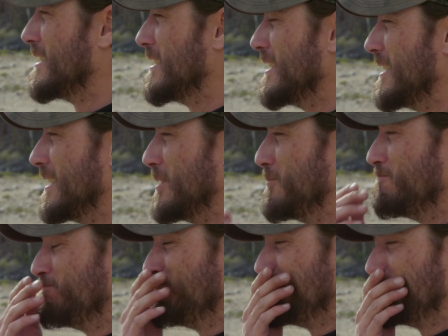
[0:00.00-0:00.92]
Uh,
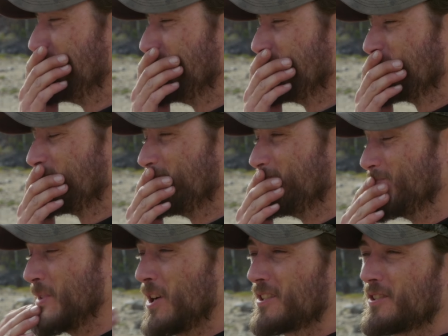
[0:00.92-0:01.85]
and
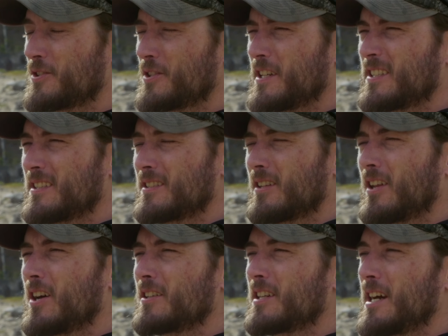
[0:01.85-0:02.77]
concentration. A
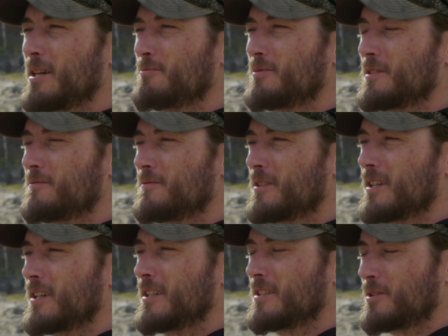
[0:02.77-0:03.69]
lot of times, if
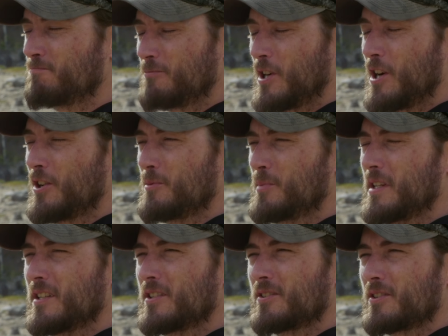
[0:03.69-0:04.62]
it's a crowded
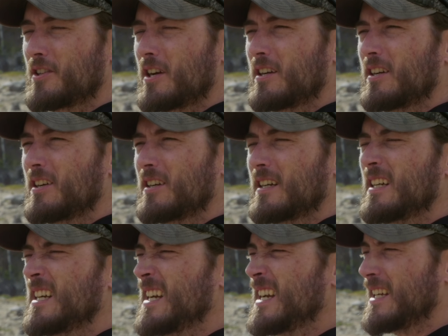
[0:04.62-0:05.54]
beach or a crowded area,
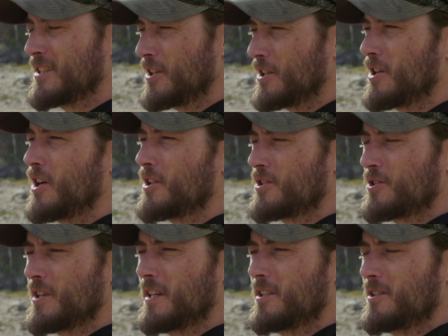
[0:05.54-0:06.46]
it's hard to
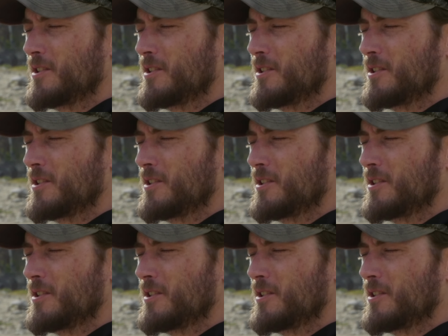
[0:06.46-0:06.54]
concentrate.